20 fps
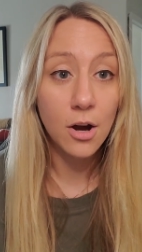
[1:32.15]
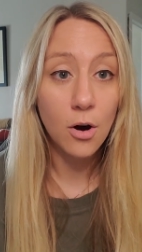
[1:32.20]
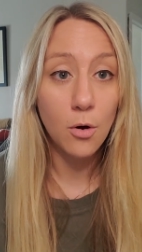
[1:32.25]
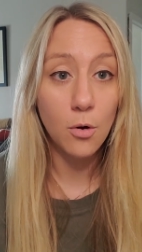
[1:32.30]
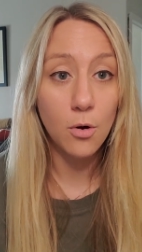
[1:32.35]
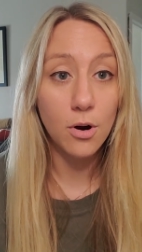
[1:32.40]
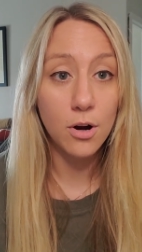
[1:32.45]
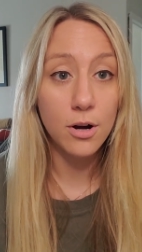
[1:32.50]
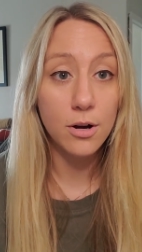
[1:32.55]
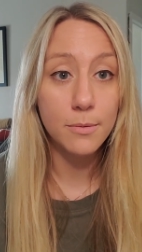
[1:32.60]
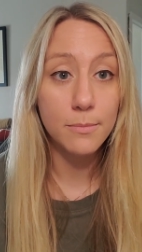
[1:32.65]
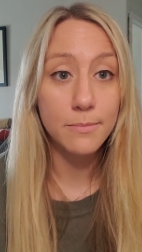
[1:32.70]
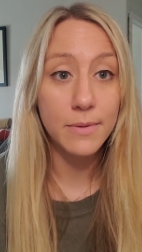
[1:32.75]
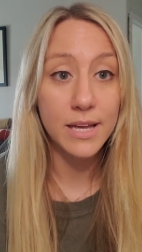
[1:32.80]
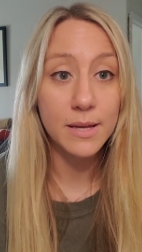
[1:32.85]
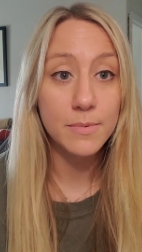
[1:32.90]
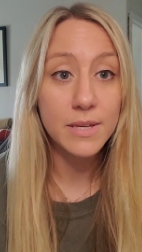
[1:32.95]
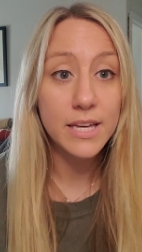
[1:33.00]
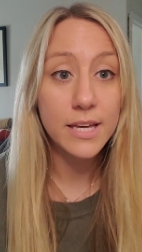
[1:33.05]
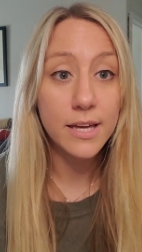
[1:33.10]
or
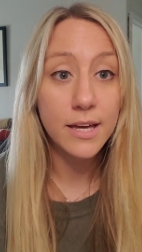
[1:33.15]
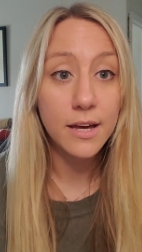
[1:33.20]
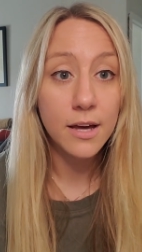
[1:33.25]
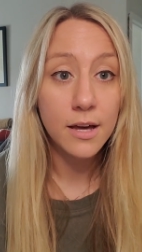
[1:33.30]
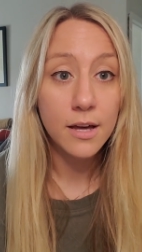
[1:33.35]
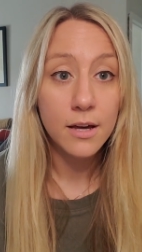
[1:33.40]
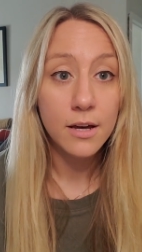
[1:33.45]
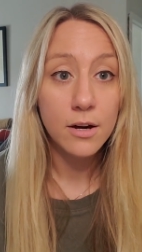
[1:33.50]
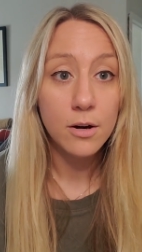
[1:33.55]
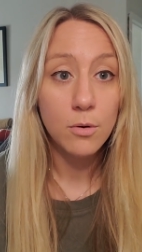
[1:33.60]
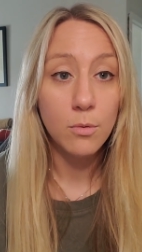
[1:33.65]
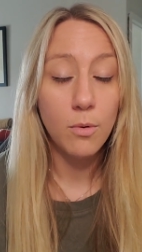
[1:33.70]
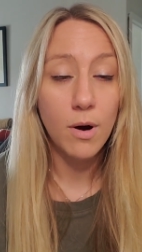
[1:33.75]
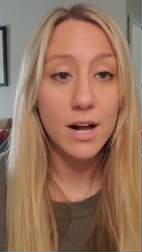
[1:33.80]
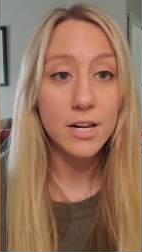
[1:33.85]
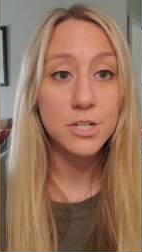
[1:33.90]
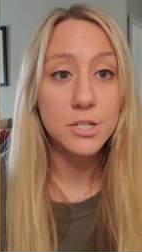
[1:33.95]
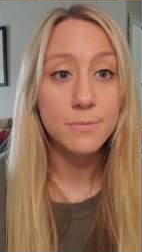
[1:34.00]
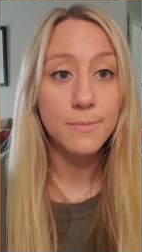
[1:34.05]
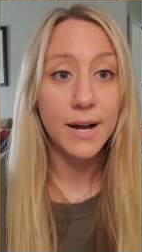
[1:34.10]
maybe
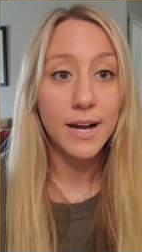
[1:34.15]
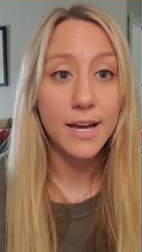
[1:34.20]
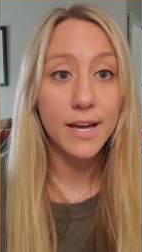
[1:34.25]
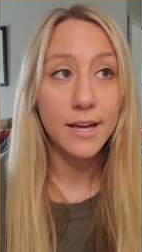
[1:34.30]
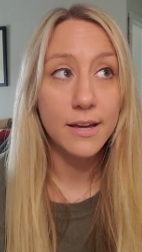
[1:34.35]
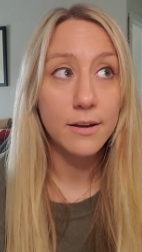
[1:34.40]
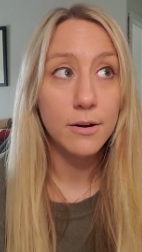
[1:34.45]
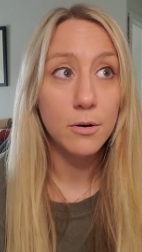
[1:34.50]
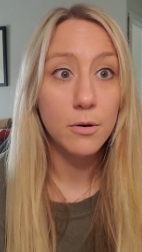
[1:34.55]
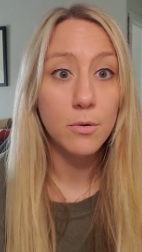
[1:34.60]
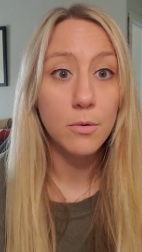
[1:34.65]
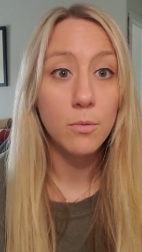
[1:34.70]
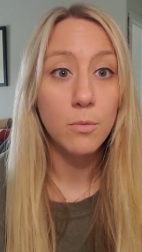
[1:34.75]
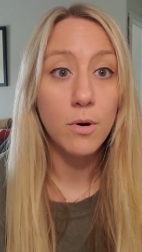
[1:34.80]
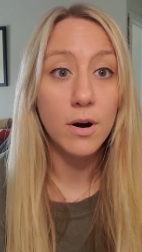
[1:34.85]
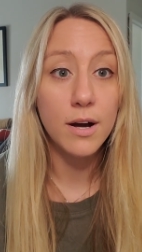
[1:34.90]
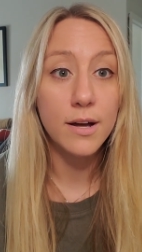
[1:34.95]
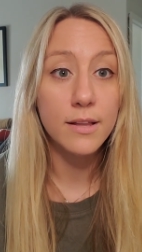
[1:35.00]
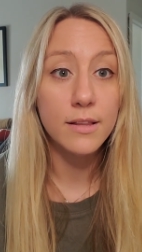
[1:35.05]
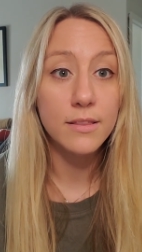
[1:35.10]
watch my
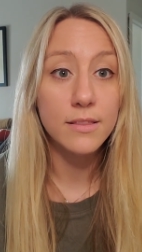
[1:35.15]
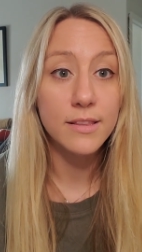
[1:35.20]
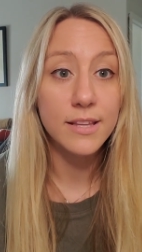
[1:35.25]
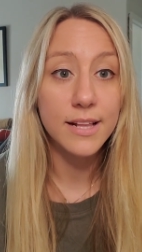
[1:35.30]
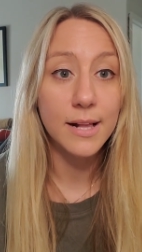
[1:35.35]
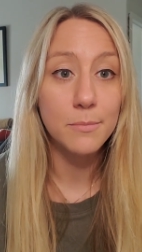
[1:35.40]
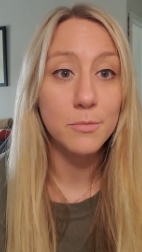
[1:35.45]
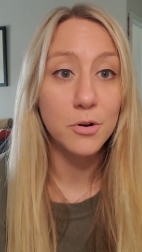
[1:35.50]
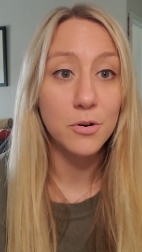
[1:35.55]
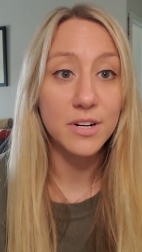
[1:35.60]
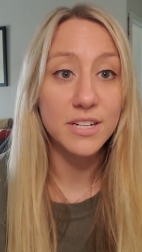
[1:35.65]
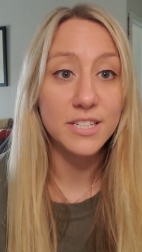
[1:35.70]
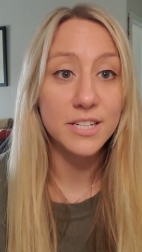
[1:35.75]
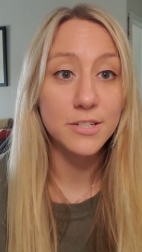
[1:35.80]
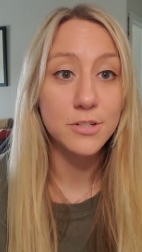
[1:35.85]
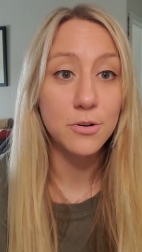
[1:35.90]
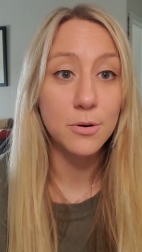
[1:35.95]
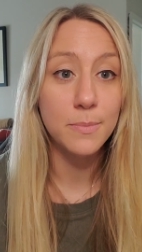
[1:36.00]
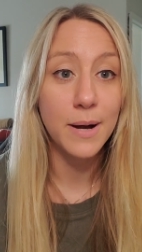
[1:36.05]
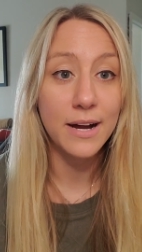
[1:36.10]
one that I'm going to
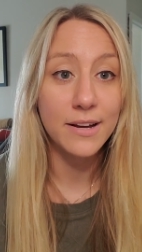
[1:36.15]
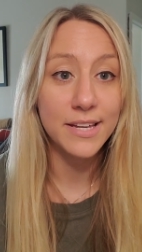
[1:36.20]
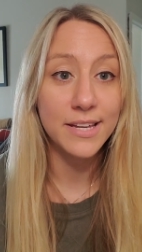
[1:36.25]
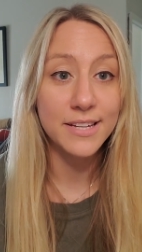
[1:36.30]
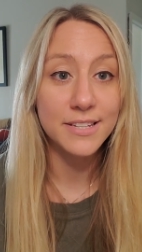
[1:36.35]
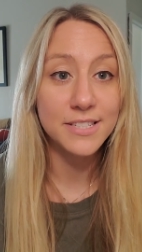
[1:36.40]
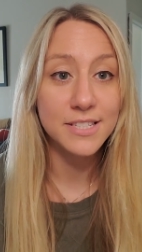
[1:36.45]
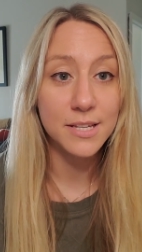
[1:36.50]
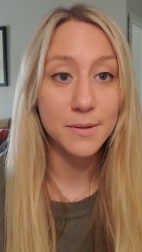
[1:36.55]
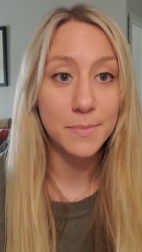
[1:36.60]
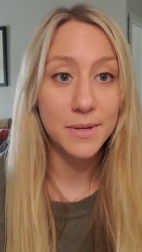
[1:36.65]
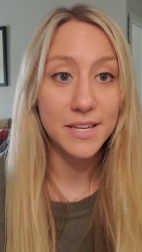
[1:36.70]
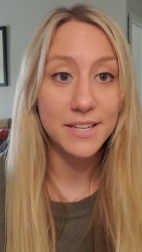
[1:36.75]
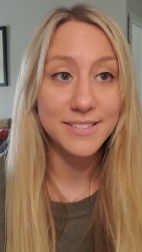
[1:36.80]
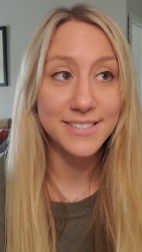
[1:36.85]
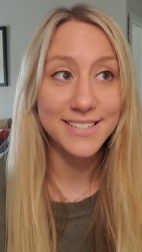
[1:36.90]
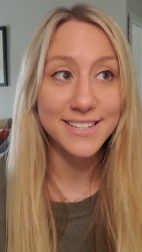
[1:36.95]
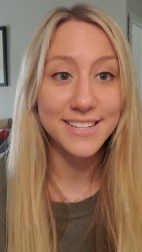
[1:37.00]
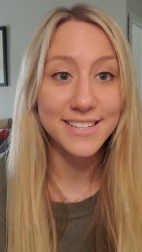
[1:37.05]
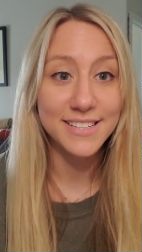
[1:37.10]
do about
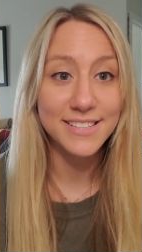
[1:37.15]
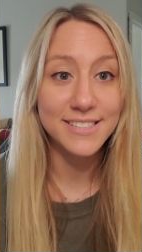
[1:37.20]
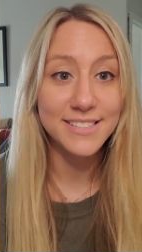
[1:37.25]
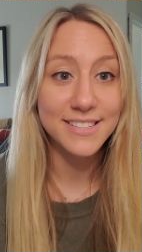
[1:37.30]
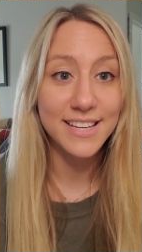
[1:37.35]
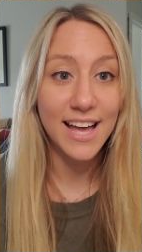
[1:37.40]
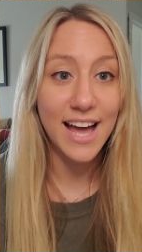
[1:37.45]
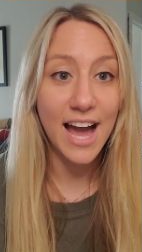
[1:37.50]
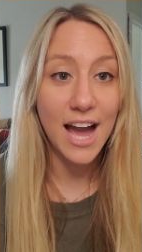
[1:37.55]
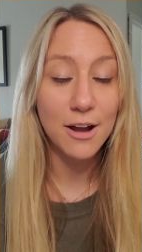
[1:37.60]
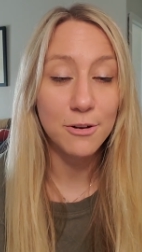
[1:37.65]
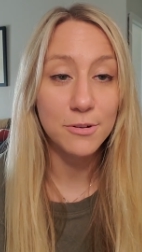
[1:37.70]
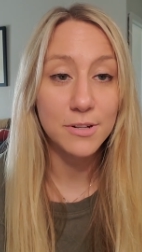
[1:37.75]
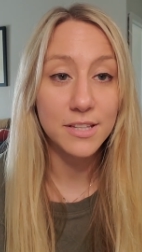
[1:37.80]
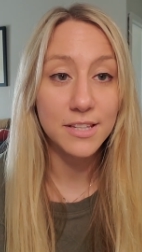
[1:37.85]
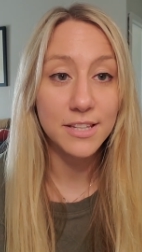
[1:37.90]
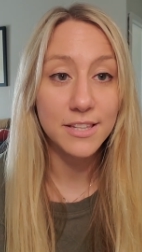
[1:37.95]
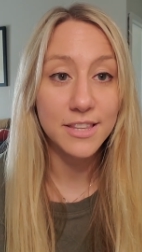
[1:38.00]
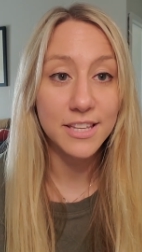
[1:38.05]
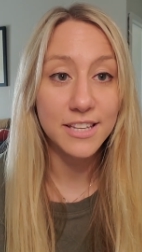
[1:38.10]
ESTPs because I
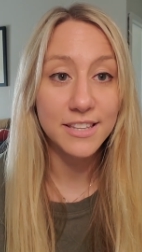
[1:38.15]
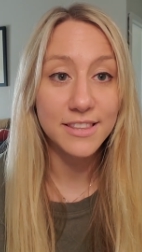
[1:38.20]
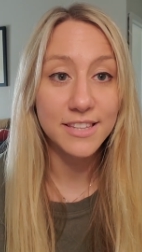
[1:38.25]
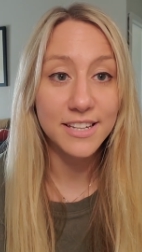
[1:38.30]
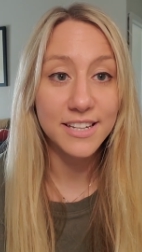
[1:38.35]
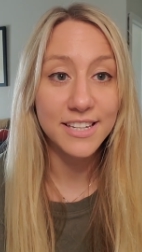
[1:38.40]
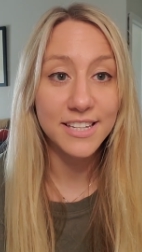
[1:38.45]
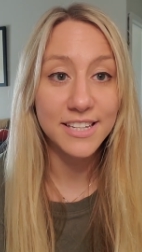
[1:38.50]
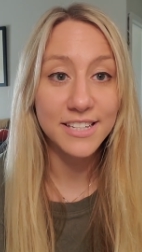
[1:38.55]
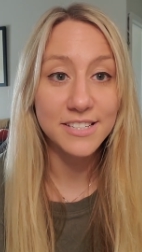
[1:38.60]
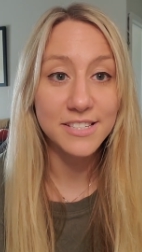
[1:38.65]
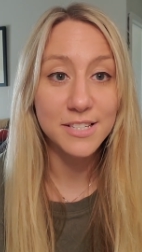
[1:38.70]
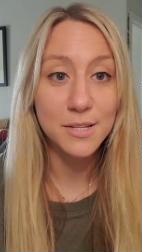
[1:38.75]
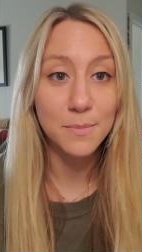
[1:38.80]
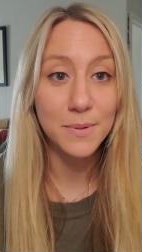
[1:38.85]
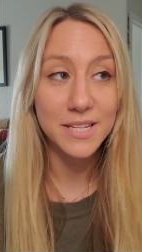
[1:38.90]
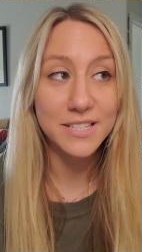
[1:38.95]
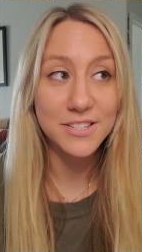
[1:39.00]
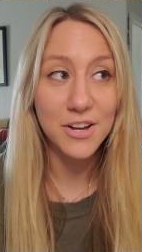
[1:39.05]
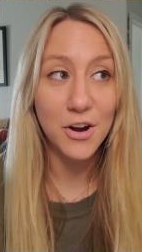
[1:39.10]
really think that
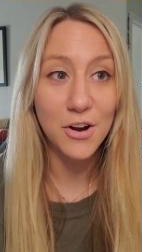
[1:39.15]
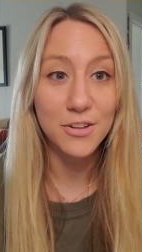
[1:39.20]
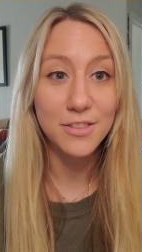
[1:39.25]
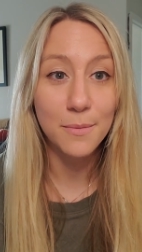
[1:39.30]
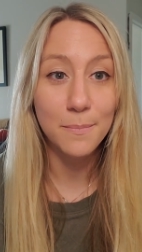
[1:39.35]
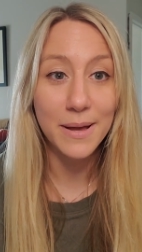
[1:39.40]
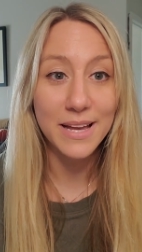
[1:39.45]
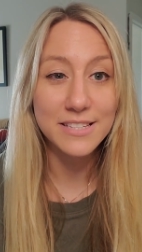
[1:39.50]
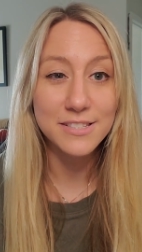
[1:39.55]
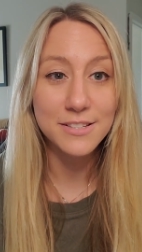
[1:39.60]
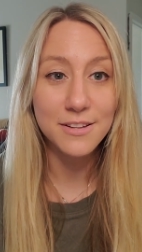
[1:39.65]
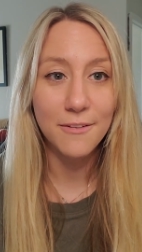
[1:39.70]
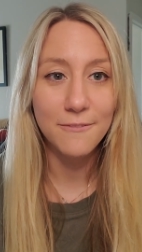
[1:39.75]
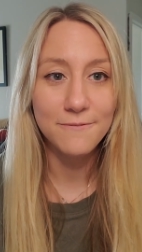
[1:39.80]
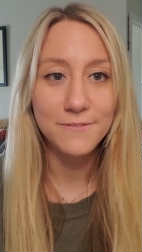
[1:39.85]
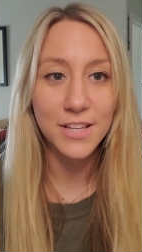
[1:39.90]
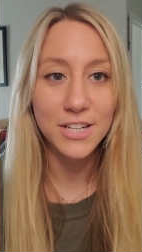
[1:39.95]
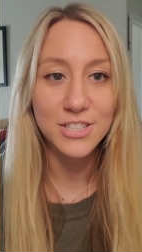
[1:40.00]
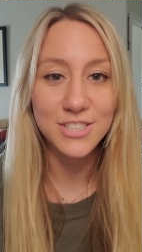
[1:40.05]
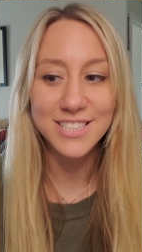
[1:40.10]
ESTPs are the best
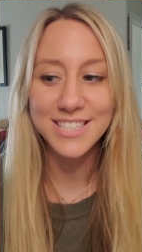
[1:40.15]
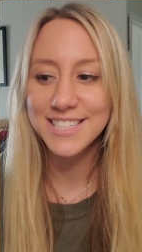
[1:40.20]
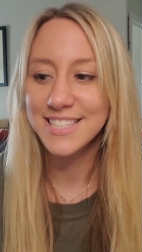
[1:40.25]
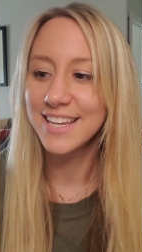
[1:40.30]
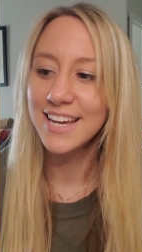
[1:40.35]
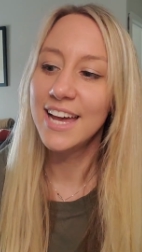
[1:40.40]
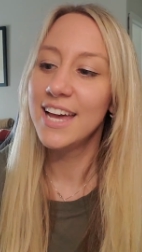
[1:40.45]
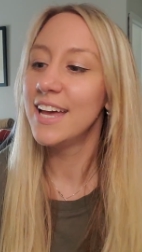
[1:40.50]
flirts.